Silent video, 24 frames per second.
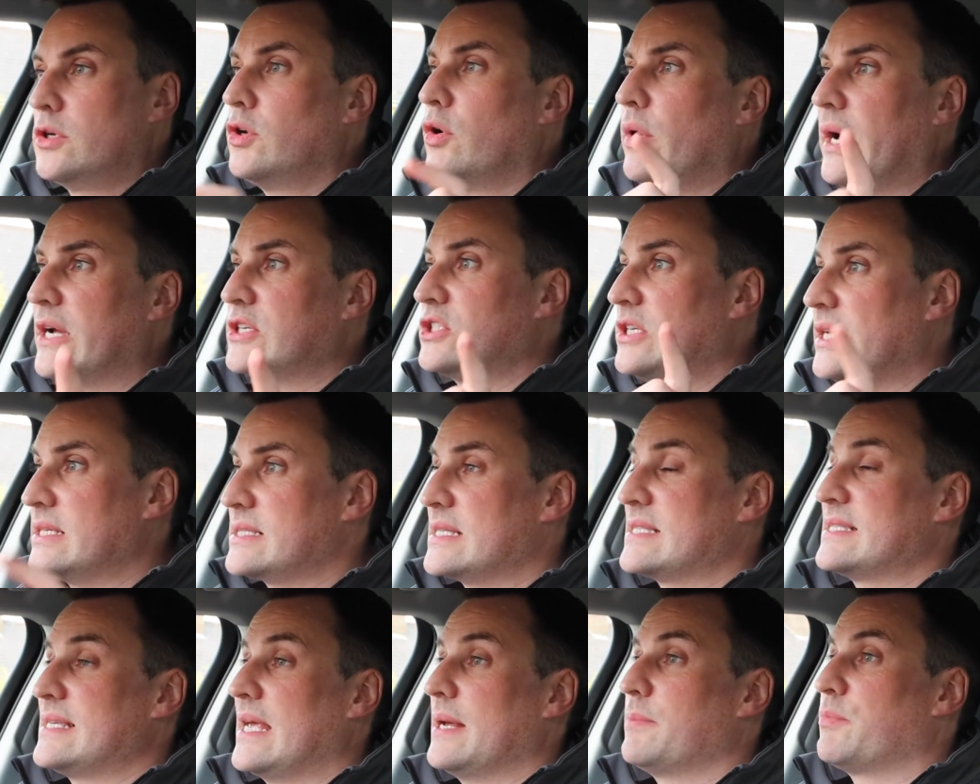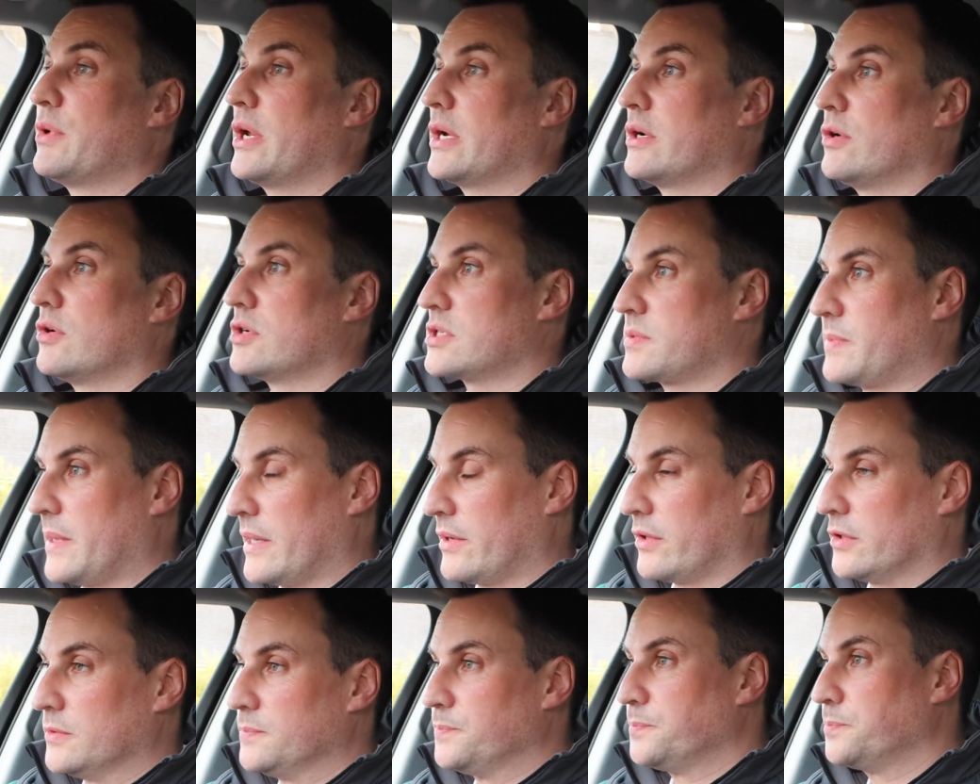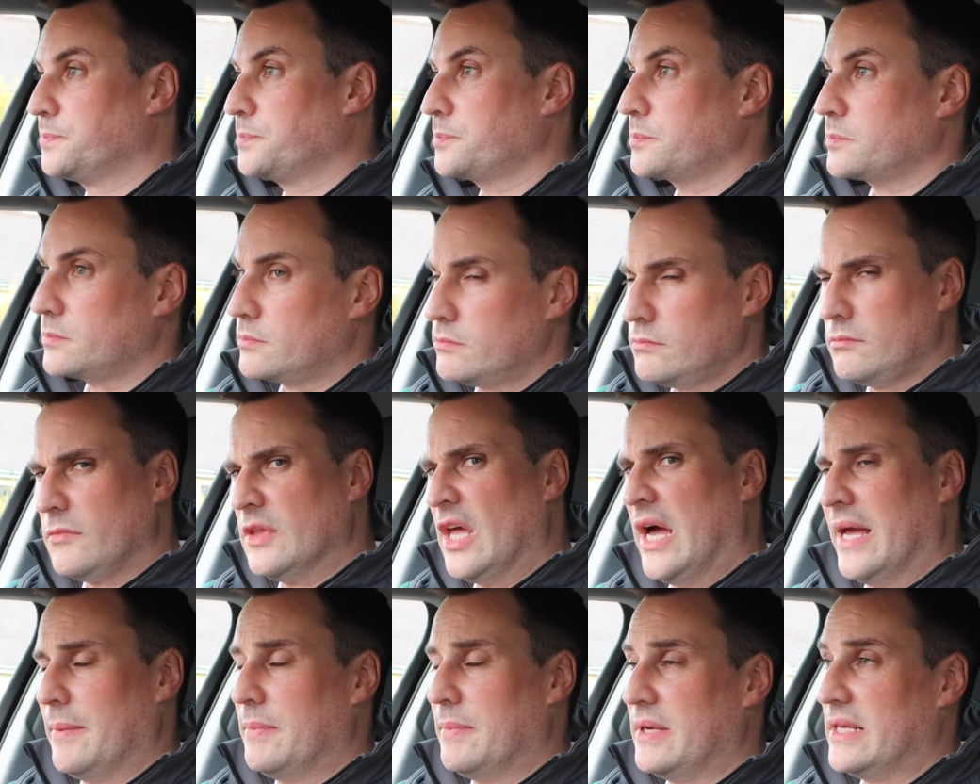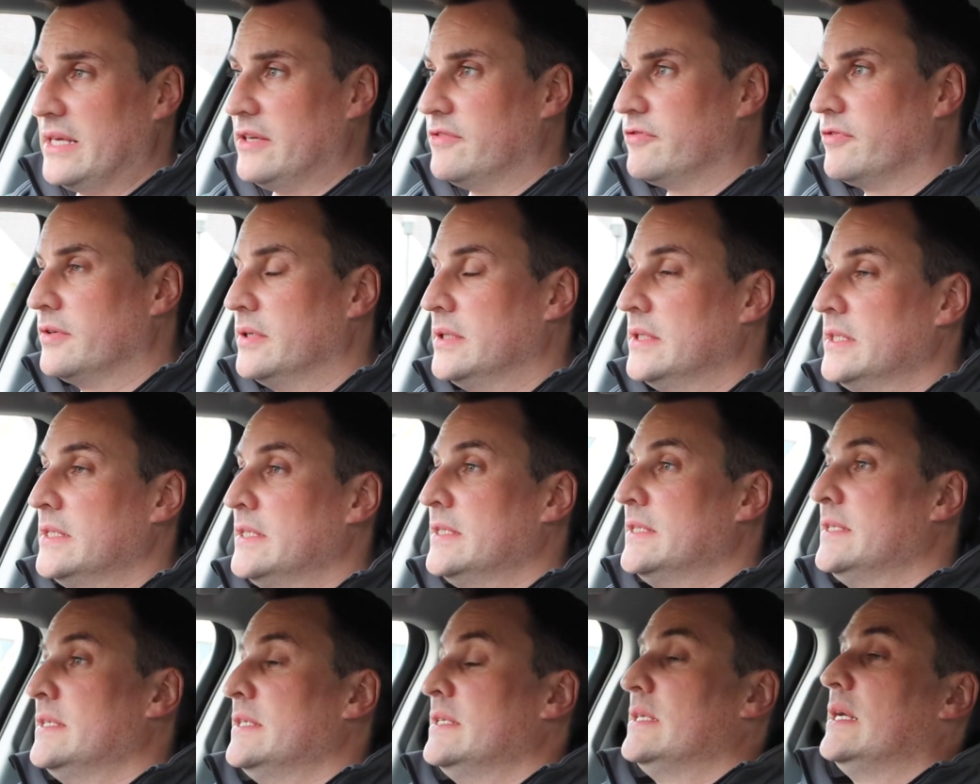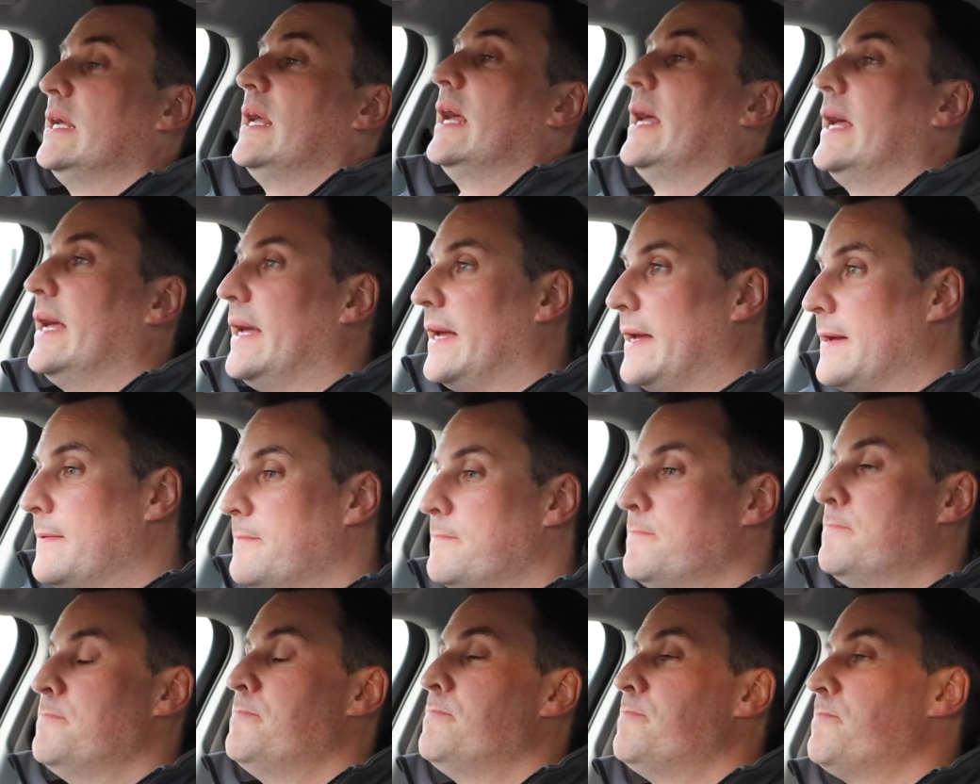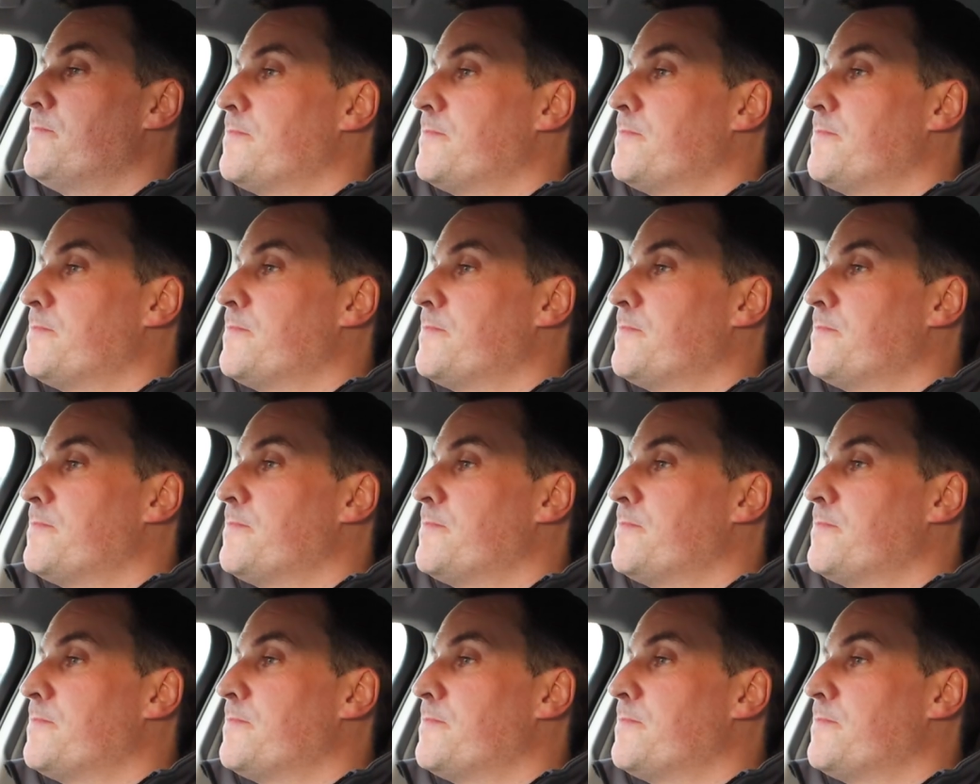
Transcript: No, actually it has the same brake horsepower, I believe. There's